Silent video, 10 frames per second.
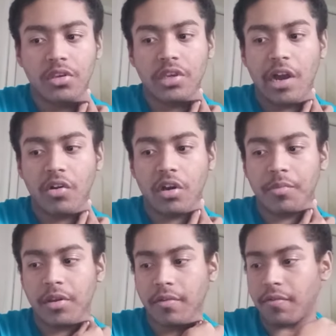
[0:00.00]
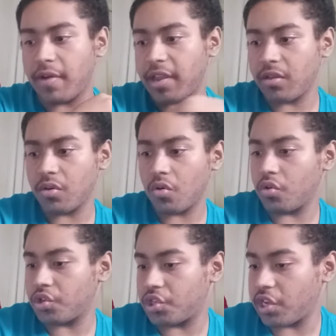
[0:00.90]
Y'all come here to fight
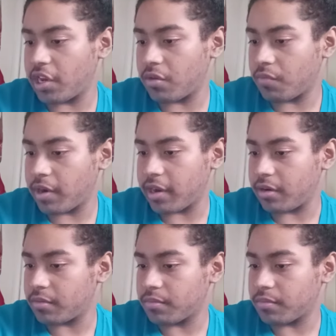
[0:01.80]
or stand around.